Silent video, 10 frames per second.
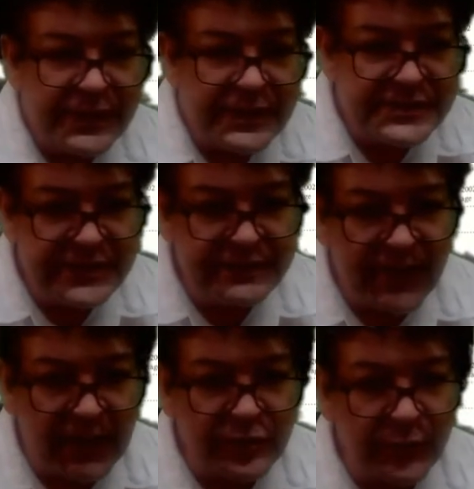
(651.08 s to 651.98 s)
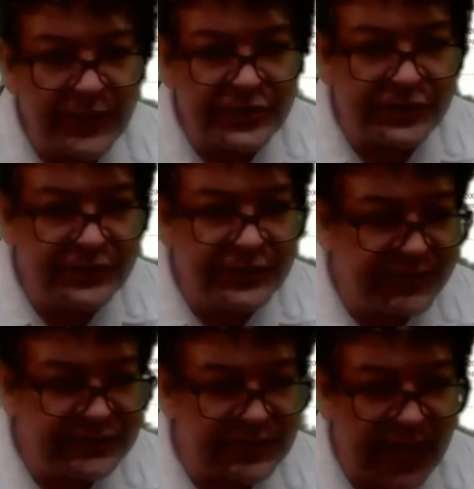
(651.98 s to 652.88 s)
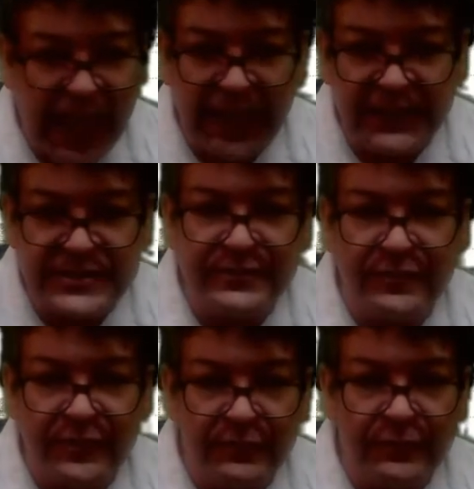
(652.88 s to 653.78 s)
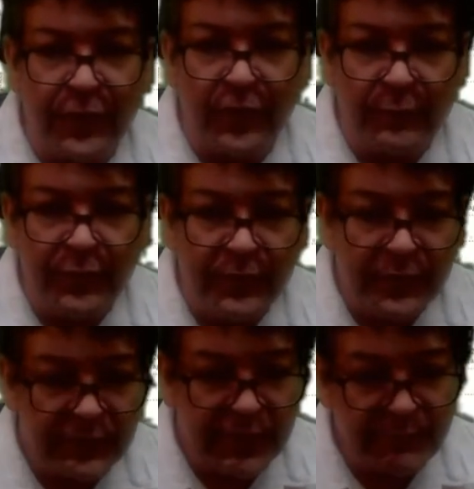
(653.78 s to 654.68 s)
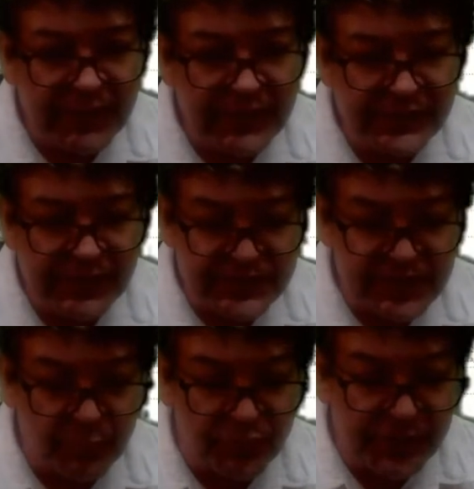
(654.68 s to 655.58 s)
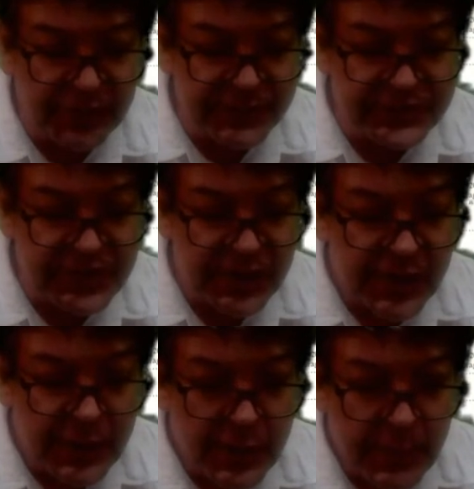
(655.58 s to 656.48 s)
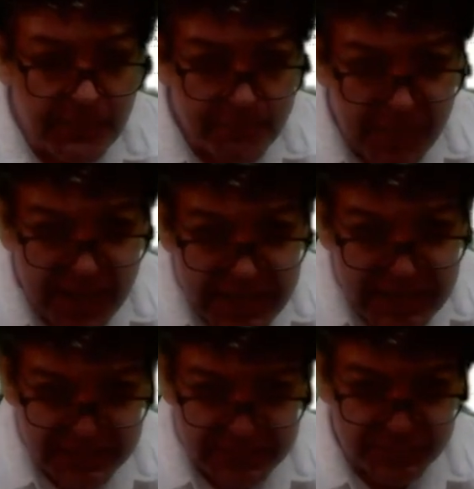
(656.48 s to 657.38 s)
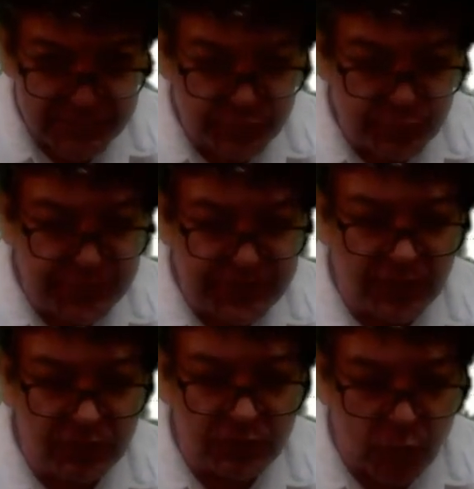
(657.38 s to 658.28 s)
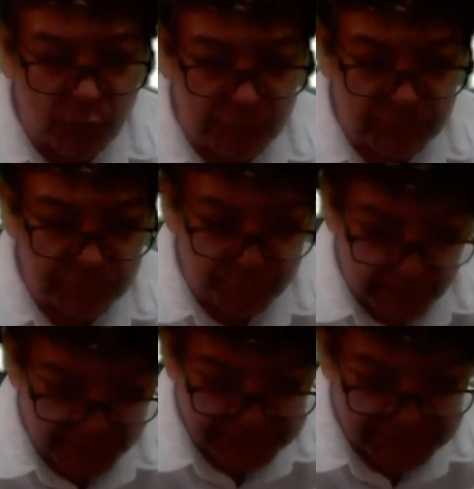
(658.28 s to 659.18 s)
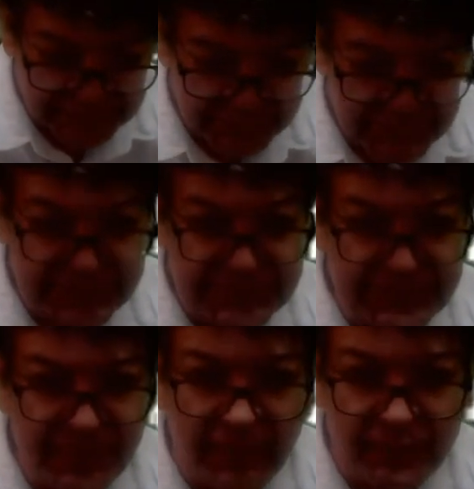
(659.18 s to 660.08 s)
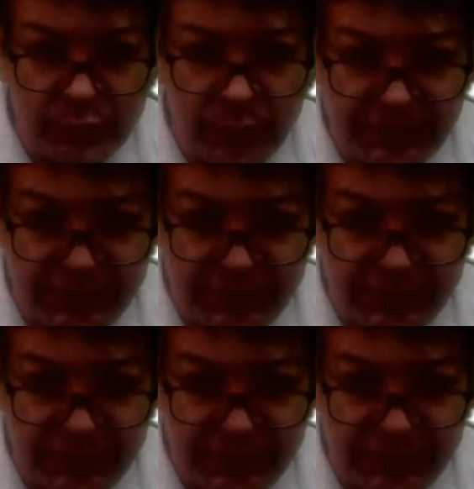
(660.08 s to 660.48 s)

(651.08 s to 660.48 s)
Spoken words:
Devaluation is an active verb, okay, meaning that something is made to be a lower price. Devaluate